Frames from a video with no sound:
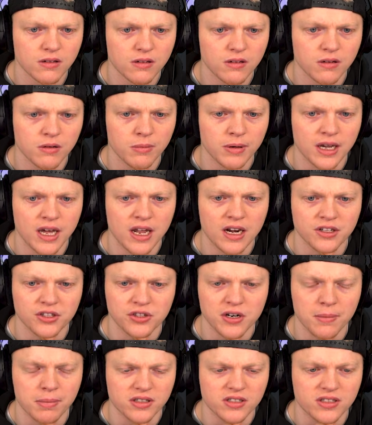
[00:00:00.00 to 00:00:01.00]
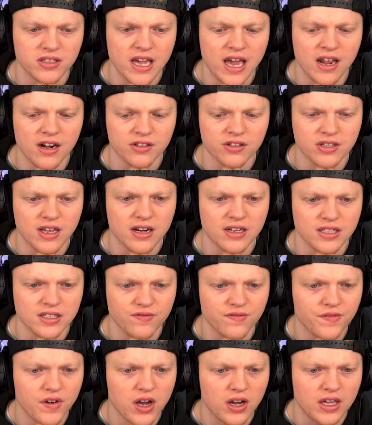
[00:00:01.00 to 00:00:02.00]
Oh my God, it's dropping scatters on its
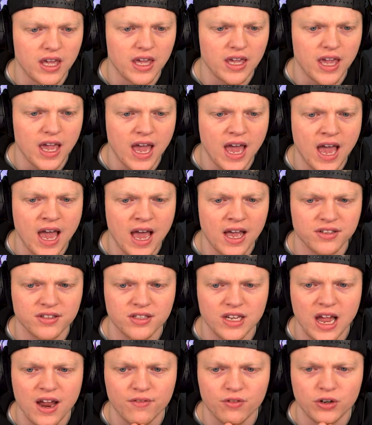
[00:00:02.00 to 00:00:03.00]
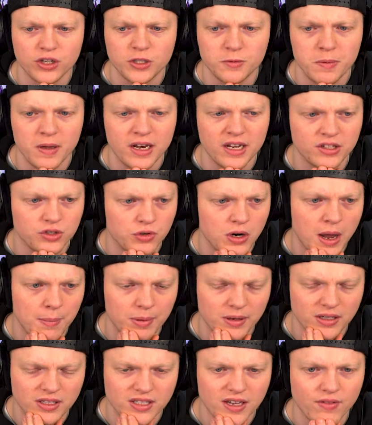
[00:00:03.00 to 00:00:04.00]
fucking ass. Every spin, it's
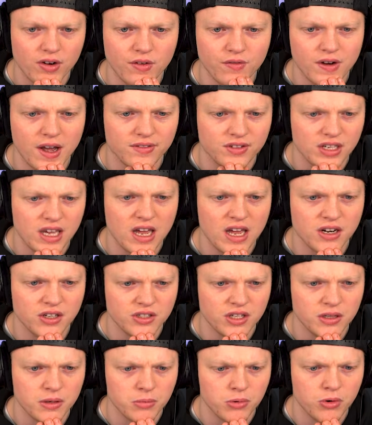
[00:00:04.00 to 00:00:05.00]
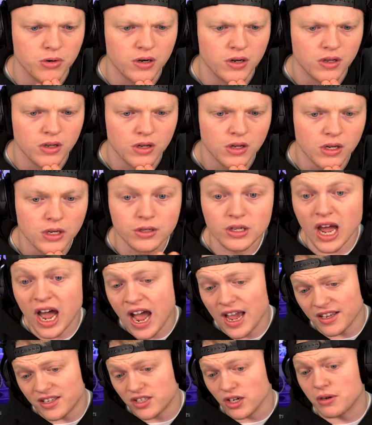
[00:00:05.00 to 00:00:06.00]
dropping 75 scatters on the board.
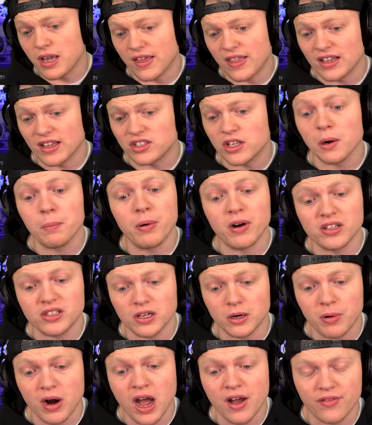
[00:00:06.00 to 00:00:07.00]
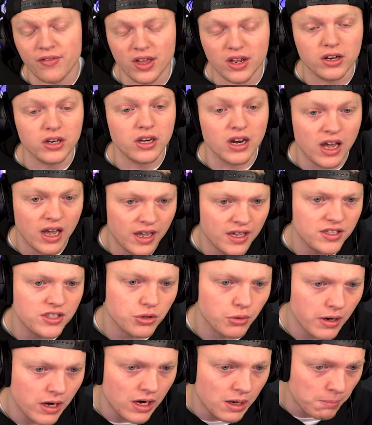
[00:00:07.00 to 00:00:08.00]
Nice! Okay, that's gonna put us in a profit. Nice,
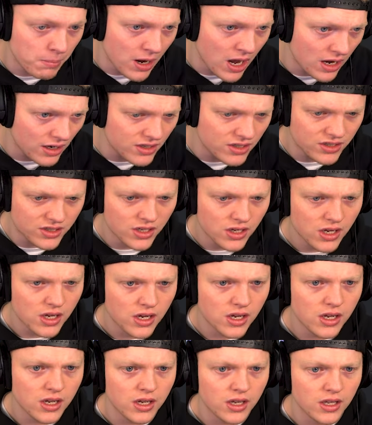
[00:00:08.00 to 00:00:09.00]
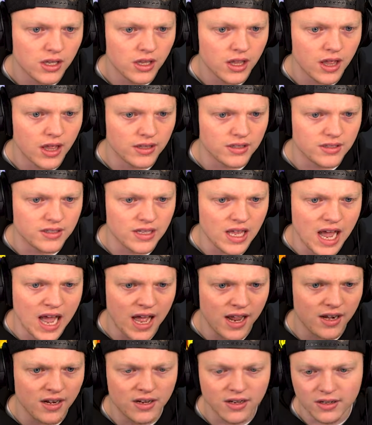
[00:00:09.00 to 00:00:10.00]
300 bucks. It's
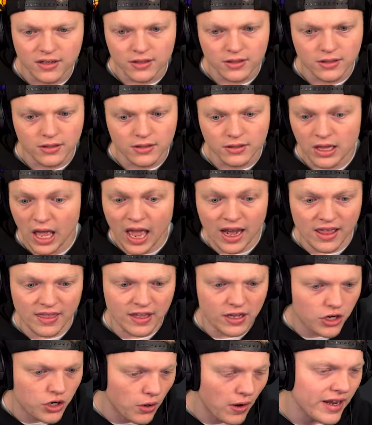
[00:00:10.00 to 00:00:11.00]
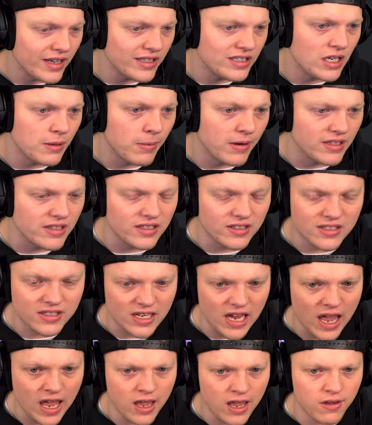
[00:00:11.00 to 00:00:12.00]
not anything crazy, but it's a
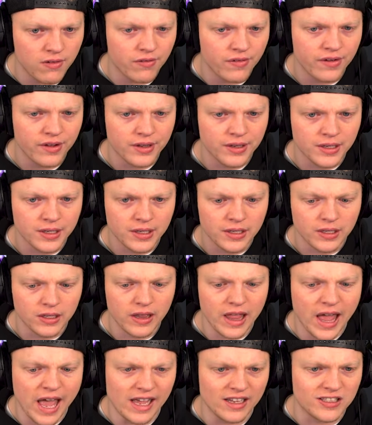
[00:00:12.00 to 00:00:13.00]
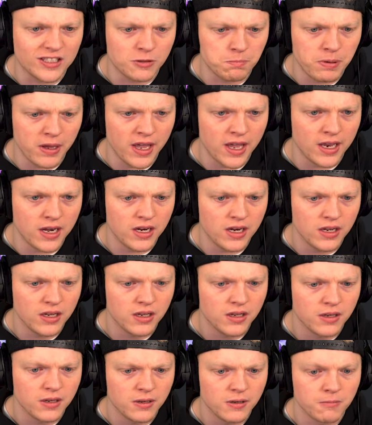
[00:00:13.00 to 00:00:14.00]
save. Last spin.
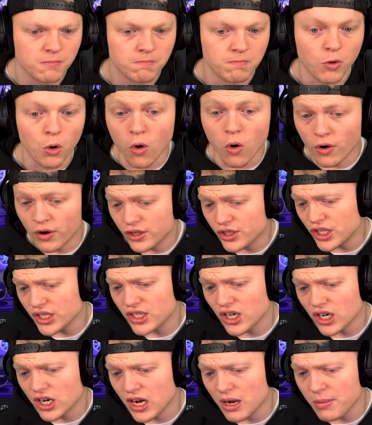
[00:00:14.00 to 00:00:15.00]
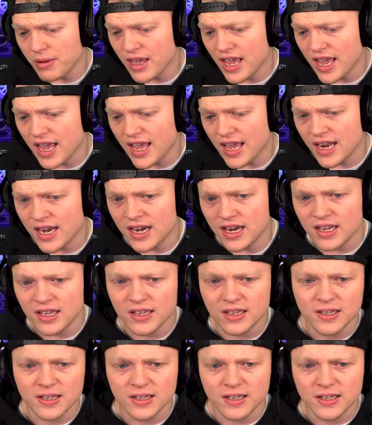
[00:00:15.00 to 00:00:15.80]
Oranges are gonna be in.